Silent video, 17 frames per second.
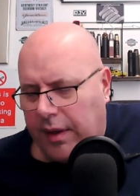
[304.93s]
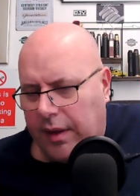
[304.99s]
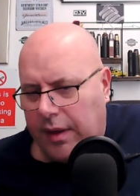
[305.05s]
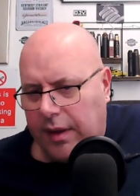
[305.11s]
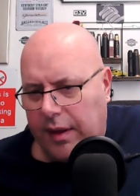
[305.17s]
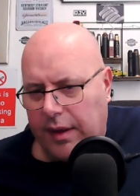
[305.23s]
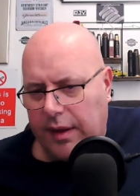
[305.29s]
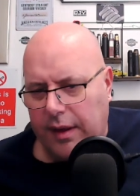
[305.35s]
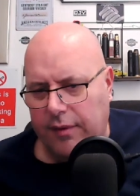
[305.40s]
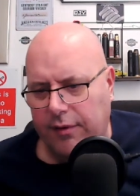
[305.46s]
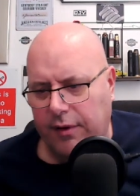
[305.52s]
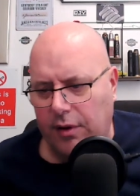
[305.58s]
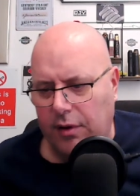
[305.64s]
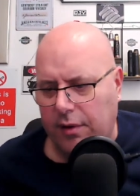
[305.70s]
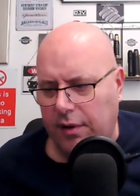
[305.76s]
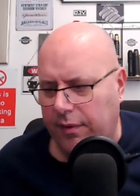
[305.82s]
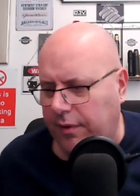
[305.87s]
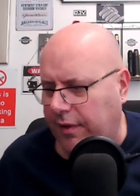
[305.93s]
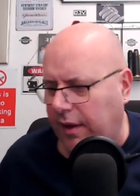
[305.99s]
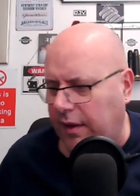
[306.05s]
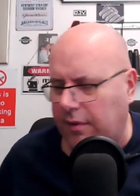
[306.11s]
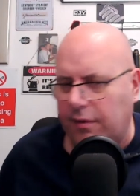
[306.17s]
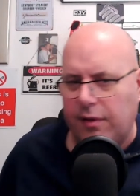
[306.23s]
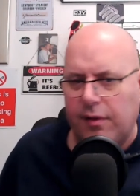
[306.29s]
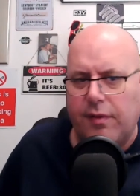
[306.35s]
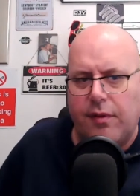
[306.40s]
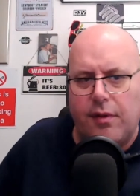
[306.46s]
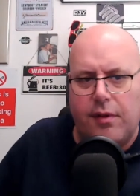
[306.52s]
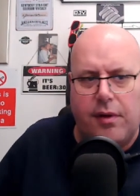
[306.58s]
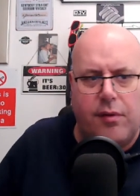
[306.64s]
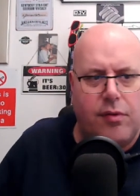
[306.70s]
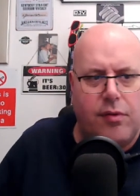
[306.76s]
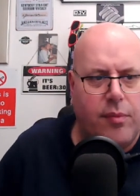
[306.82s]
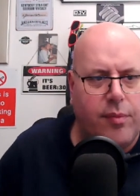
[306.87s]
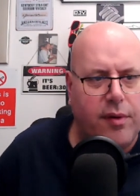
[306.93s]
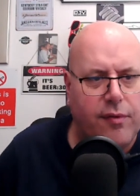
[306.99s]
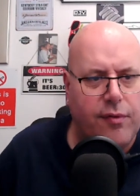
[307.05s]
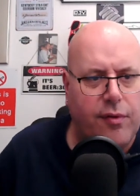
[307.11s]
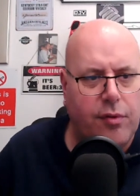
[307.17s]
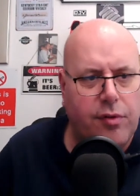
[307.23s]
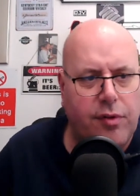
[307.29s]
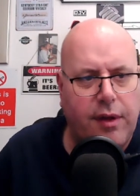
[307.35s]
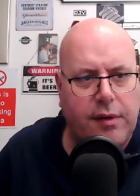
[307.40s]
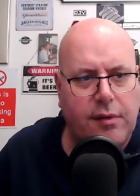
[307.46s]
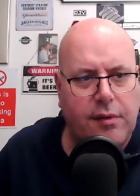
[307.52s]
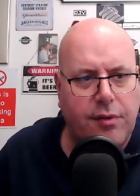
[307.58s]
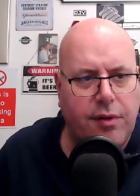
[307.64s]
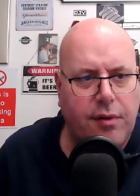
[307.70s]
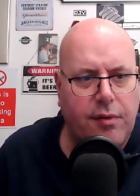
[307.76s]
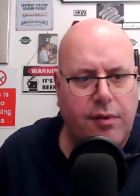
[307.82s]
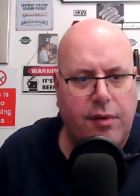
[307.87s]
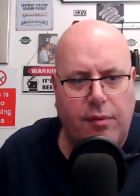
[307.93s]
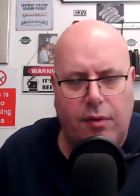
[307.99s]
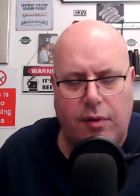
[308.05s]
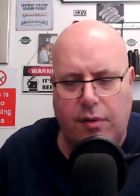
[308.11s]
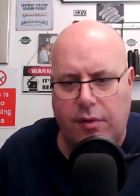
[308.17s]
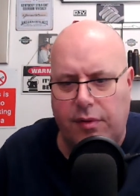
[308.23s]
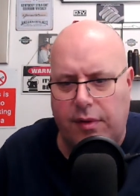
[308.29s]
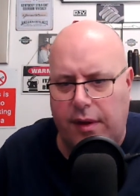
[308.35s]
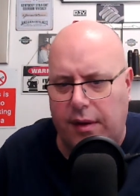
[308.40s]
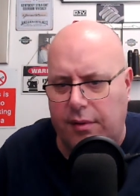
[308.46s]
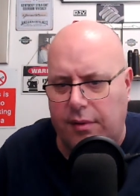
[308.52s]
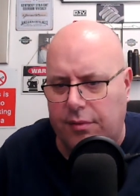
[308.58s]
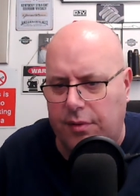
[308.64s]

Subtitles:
if you look on the television, there'll usually be a full channel showing you all their